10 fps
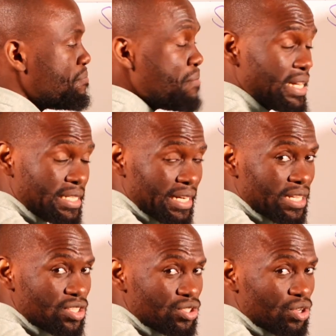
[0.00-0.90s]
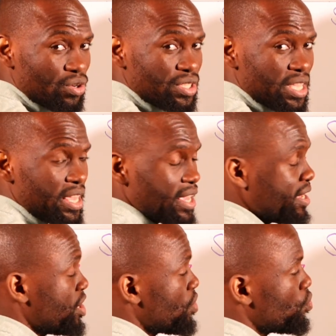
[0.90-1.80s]
the maintenance dose
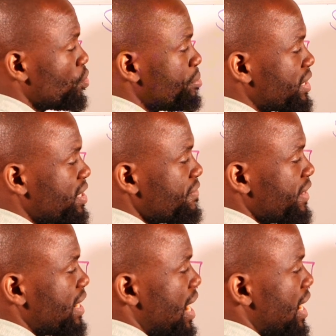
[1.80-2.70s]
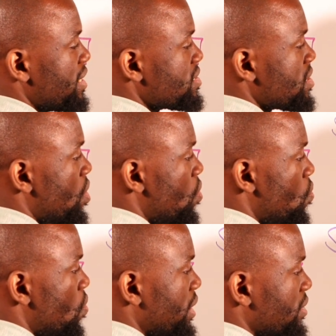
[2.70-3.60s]
here will be given as
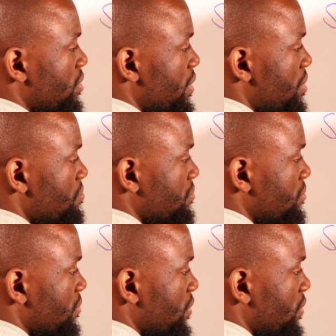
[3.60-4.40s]
1 gram